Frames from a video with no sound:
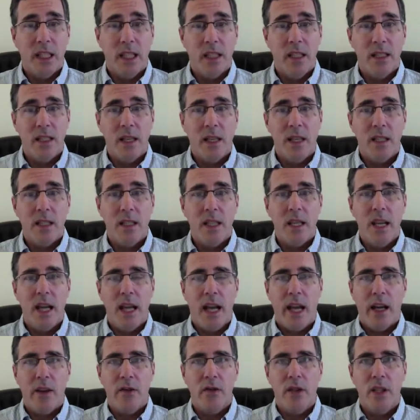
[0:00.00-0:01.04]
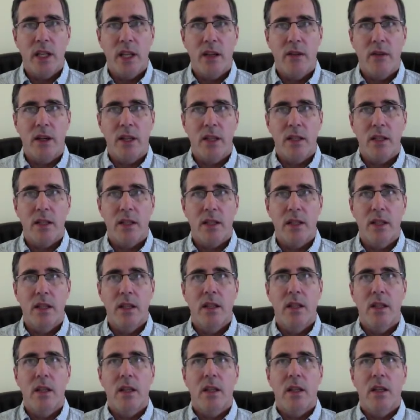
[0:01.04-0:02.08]
Does he actually give us
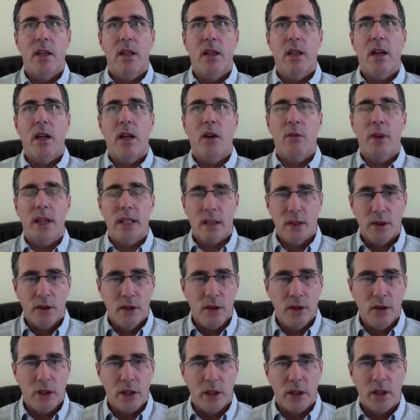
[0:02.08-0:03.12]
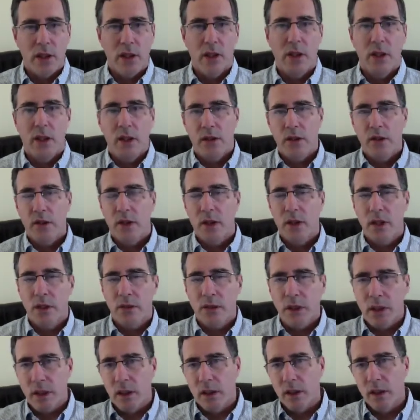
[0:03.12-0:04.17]
a resolution to the
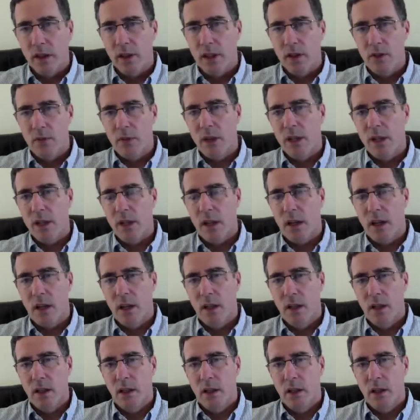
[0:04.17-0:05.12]
difficulties we saw